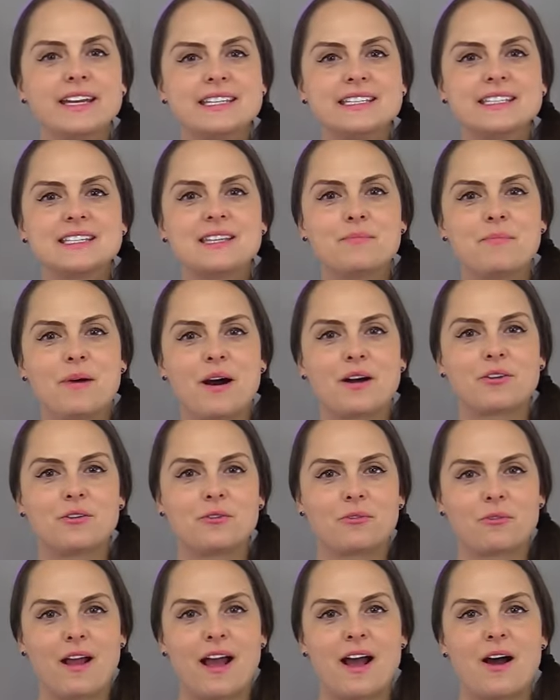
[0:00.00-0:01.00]
is the
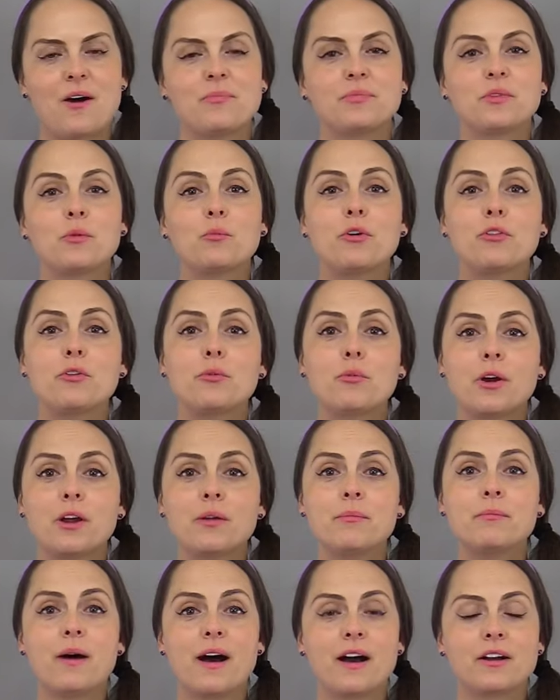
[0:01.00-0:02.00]
buccal route? Well, the
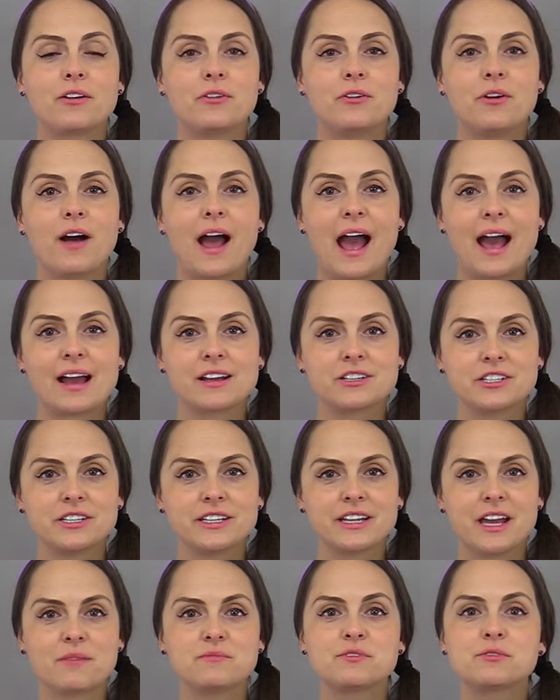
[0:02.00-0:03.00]
word buccal
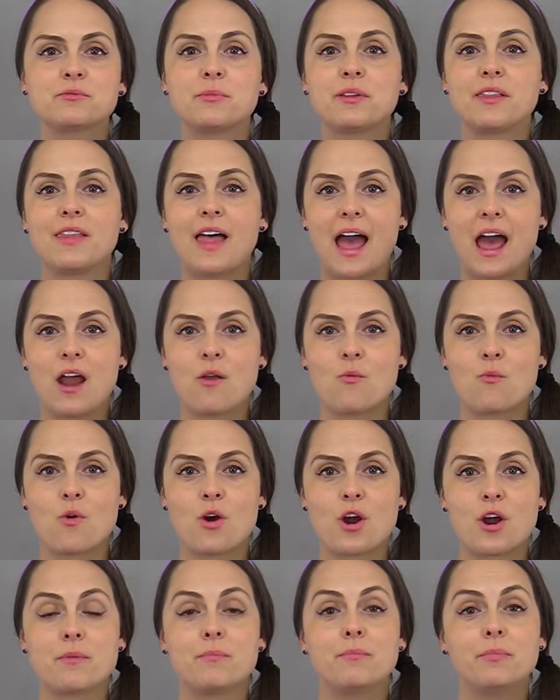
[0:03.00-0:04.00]
actually comes from a Latin
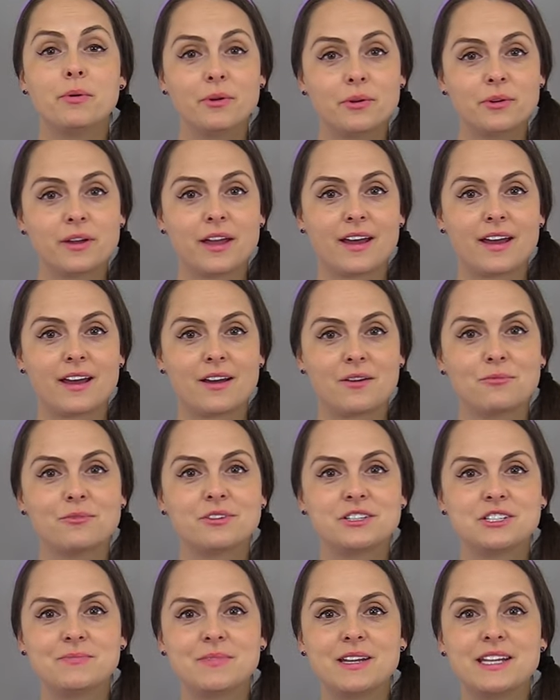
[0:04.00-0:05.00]
word, bucca,
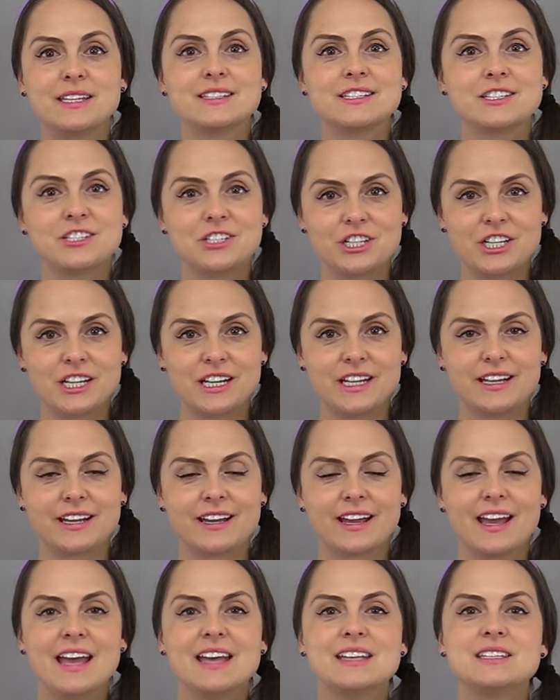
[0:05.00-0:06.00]
which means
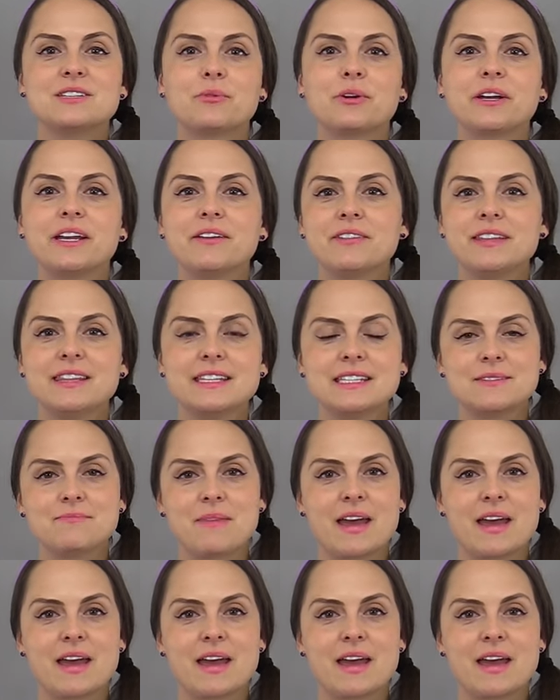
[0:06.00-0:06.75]
cheek. So we're giving this